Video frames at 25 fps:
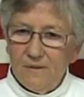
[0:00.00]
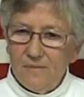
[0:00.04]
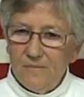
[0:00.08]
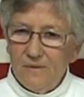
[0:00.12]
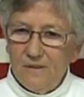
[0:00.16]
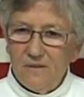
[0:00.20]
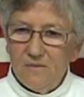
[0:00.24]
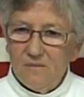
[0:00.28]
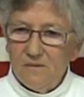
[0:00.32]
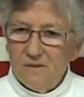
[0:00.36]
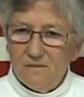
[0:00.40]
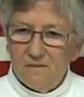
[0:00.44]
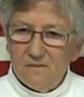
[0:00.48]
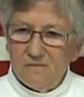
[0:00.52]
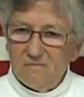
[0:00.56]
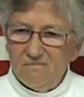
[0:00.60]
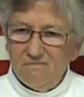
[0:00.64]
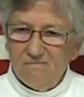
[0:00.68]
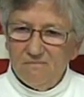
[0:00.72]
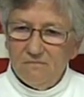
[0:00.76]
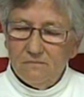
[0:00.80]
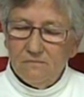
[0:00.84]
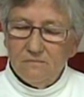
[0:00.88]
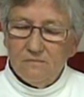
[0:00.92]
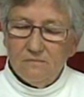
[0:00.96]
My mother wasn't
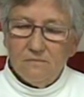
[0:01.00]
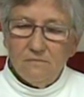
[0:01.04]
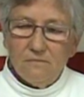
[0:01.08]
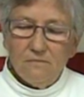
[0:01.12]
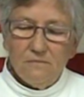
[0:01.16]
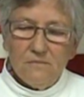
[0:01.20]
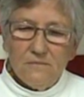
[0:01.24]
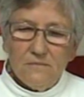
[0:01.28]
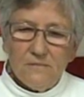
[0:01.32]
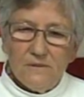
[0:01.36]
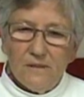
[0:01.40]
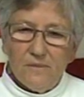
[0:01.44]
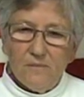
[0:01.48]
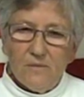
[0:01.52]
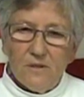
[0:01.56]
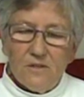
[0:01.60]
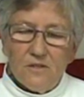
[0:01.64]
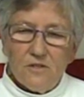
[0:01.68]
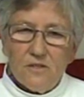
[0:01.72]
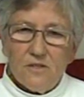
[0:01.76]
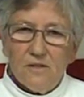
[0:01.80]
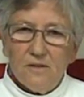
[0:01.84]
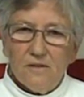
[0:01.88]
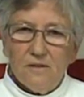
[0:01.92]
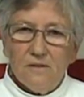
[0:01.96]
that
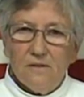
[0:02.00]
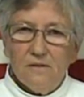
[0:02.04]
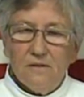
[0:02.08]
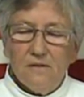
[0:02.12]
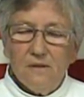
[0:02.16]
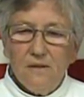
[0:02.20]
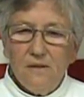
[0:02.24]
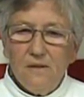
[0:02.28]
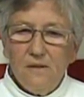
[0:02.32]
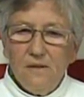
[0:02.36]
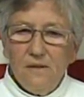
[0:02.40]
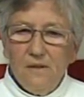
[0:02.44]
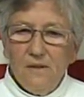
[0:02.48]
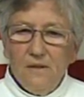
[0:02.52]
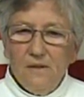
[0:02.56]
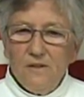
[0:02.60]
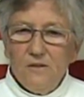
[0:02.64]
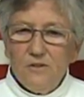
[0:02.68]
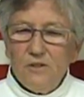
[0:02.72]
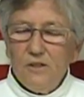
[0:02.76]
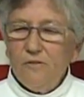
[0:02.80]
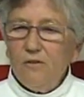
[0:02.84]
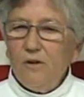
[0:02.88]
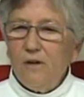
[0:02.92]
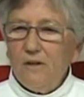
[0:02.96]
much. Uh,
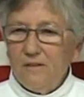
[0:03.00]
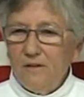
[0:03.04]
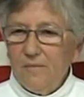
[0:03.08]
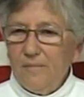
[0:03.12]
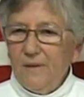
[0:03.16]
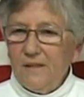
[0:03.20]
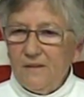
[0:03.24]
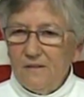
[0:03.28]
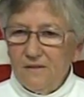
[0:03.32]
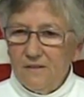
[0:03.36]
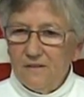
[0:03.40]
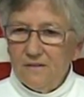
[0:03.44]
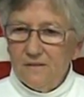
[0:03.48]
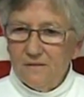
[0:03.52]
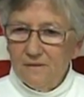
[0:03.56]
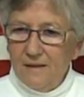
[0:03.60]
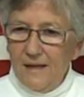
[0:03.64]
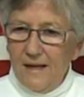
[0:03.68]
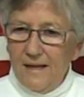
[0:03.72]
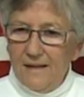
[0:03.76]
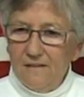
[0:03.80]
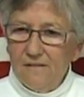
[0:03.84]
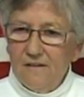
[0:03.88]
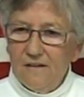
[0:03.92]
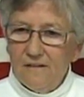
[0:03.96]
she talked about her
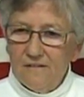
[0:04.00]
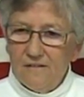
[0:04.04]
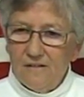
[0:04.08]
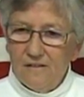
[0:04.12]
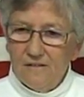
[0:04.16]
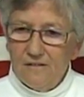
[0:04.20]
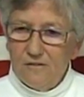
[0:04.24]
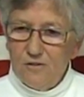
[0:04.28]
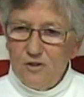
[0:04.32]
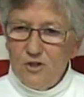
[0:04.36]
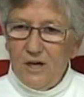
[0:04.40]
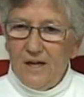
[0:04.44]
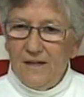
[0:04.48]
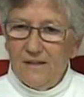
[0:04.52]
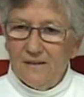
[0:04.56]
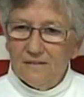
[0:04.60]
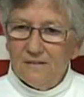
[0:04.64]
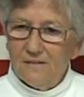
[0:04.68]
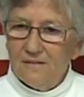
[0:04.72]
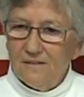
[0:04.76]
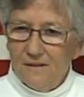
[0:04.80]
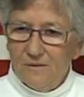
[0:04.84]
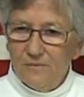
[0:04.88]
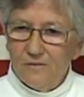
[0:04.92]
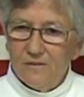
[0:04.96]
antics as a
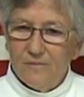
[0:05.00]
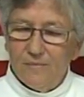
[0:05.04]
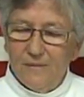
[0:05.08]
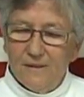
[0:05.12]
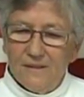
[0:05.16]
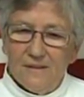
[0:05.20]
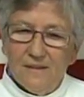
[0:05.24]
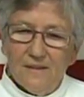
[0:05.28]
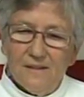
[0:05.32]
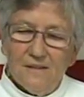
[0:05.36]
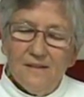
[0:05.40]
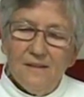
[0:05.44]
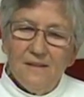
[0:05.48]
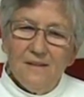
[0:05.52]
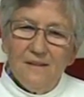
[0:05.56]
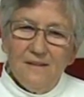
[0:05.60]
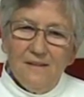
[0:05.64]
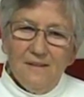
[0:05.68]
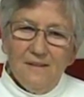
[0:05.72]
child, and that was about it.